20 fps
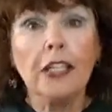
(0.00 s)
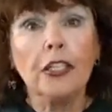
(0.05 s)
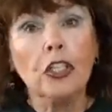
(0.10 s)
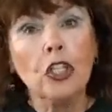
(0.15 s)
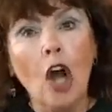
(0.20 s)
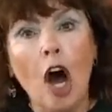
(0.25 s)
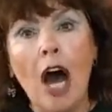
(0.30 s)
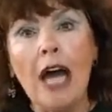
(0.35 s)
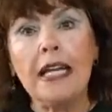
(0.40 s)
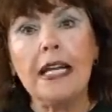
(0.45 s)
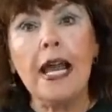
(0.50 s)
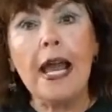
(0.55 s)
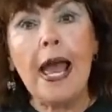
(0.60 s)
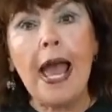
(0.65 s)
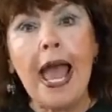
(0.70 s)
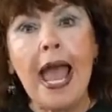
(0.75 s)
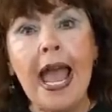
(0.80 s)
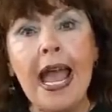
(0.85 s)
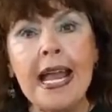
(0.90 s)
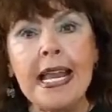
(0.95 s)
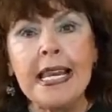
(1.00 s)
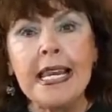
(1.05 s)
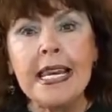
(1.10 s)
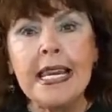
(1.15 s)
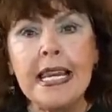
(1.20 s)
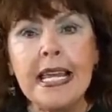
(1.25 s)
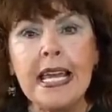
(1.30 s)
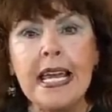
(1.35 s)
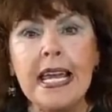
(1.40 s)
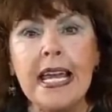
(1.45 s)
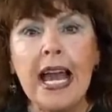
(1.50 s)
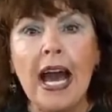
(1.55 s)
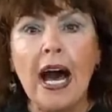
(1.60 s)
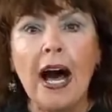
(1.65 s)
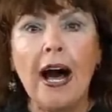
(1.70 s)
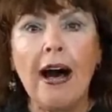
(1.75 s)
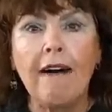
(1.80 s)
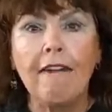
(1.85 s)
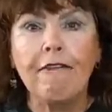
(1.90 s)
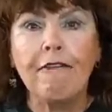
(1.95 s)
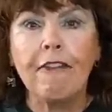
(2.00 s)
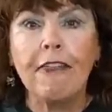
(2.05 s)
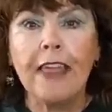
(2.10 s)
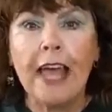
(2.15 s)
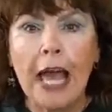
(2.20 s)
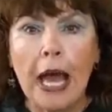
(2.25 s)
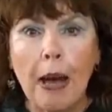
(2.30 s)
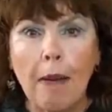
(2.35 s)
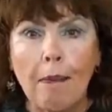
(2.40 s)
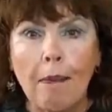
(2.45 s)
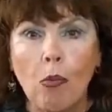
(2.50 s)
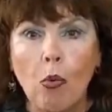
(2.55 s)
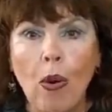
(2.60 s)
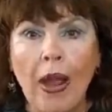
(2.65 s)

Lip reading: Not any of them.